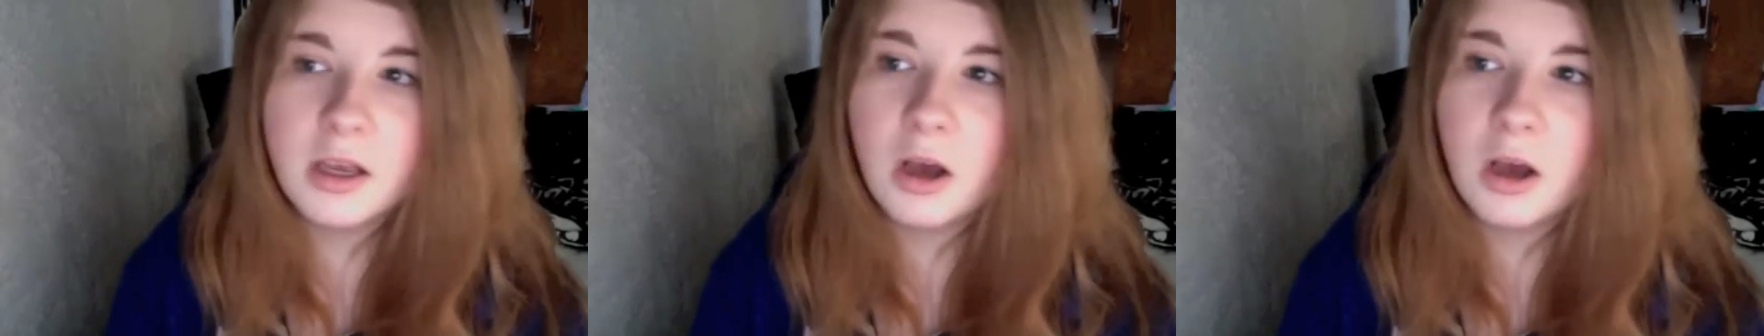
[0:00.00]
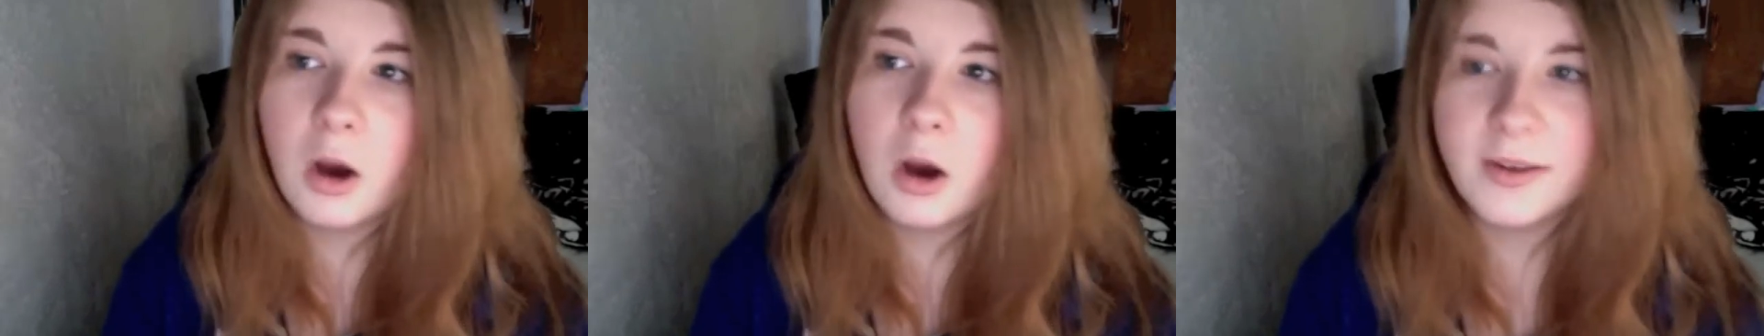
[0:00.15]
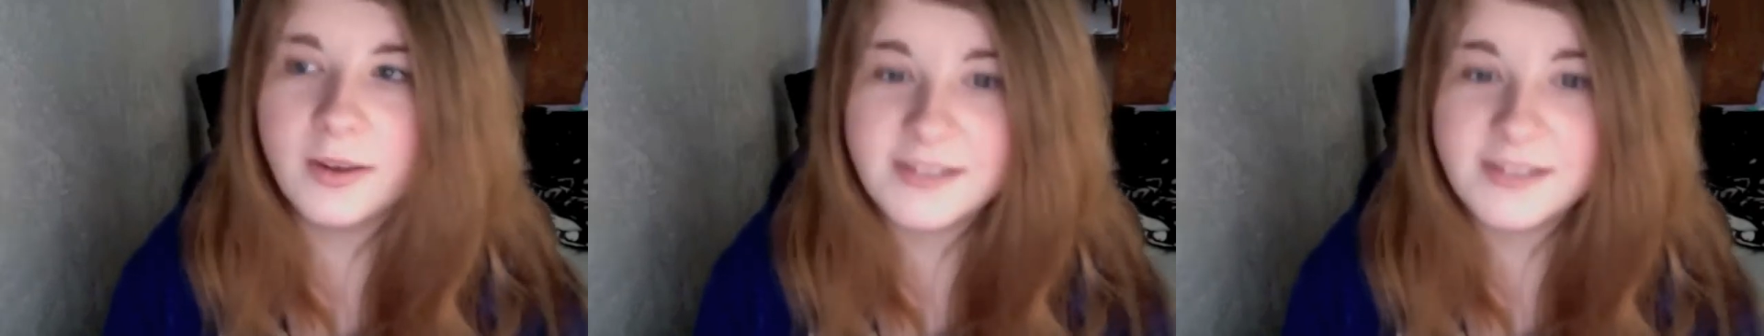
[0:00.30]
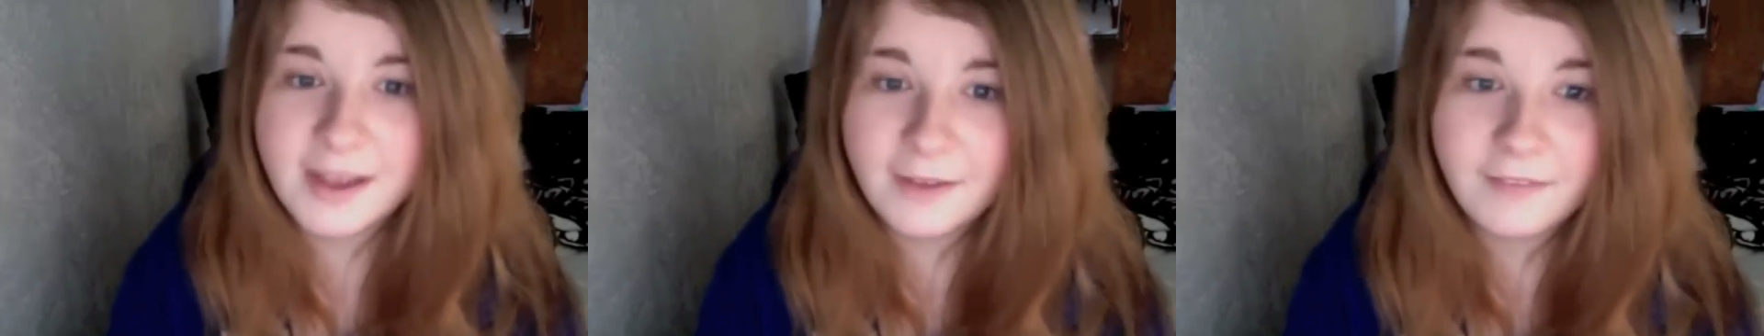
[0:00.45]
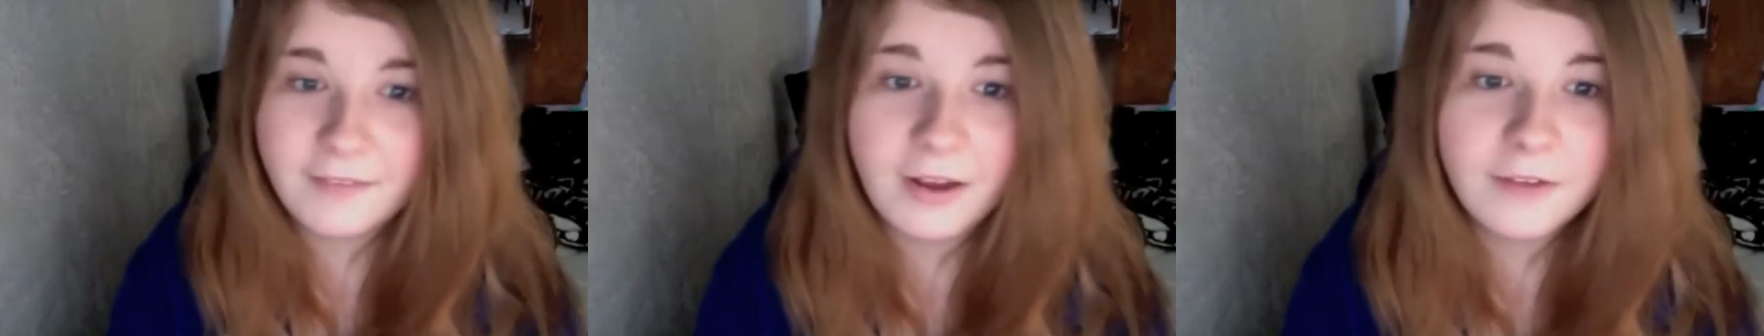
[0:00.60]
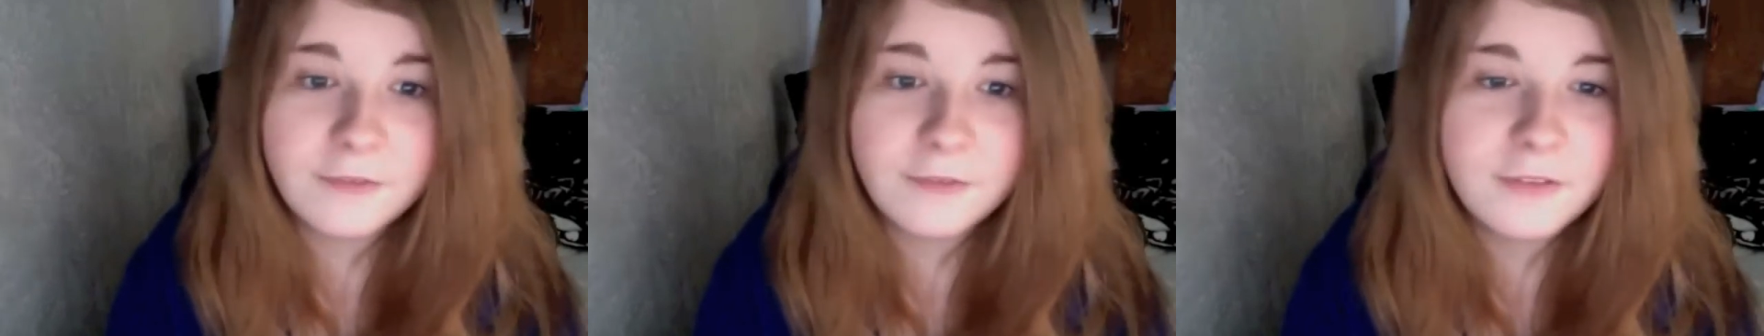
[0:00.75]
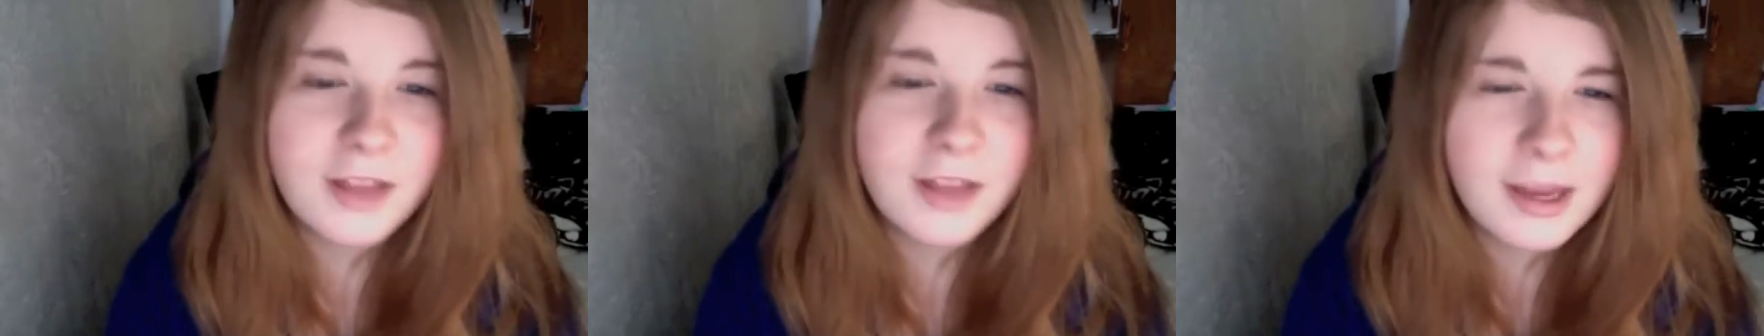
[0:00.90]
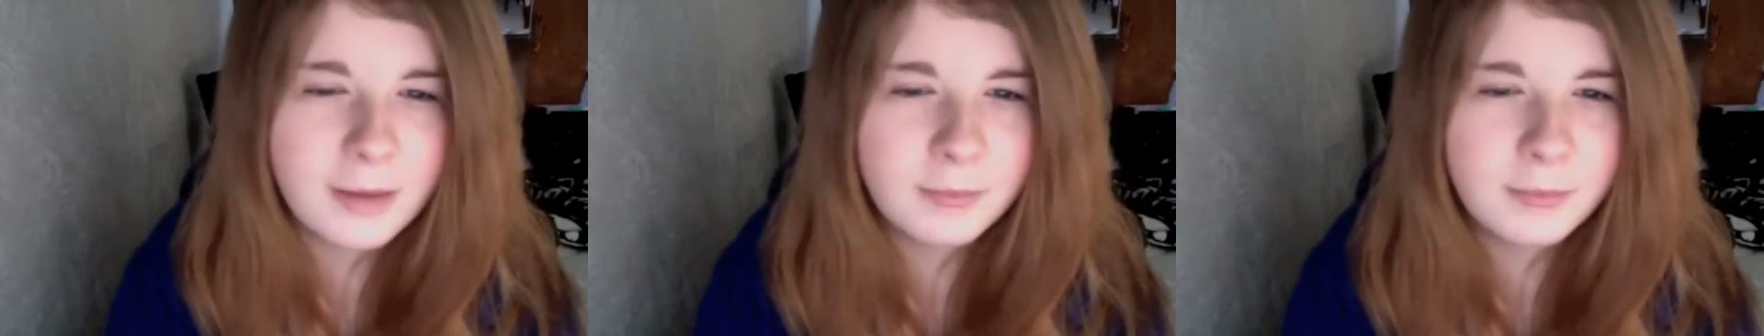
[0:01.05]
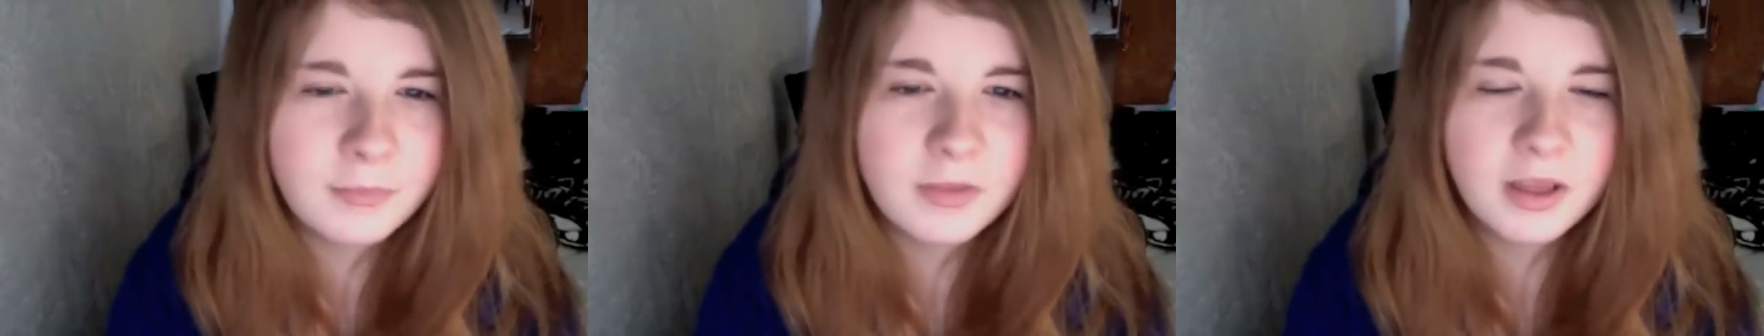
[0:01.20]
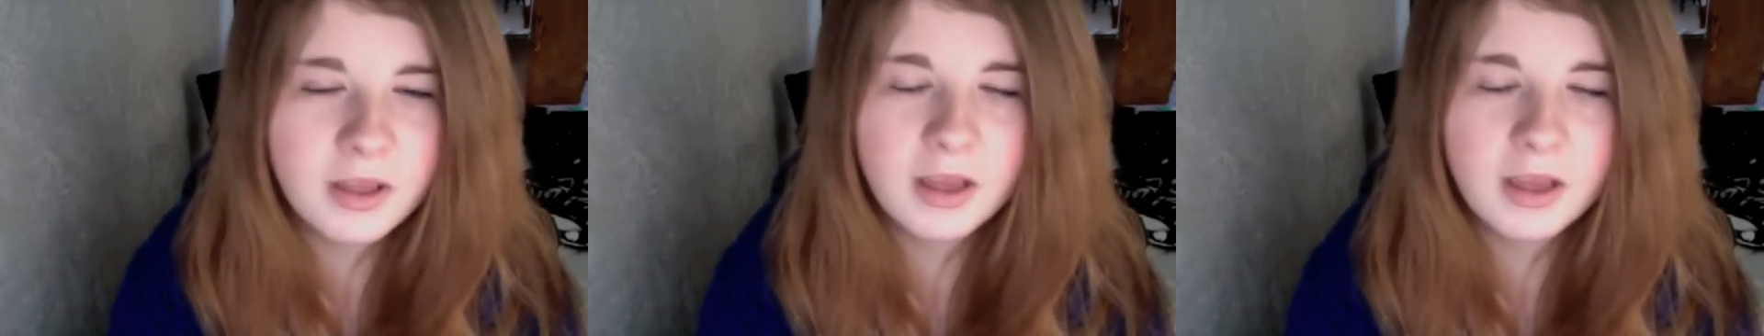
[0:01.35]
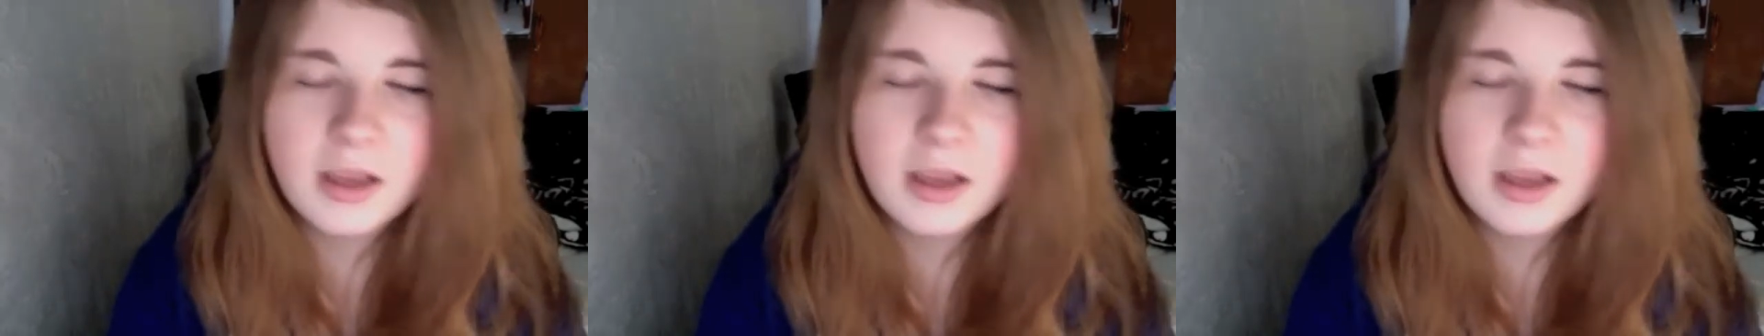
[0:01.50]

always have that flame.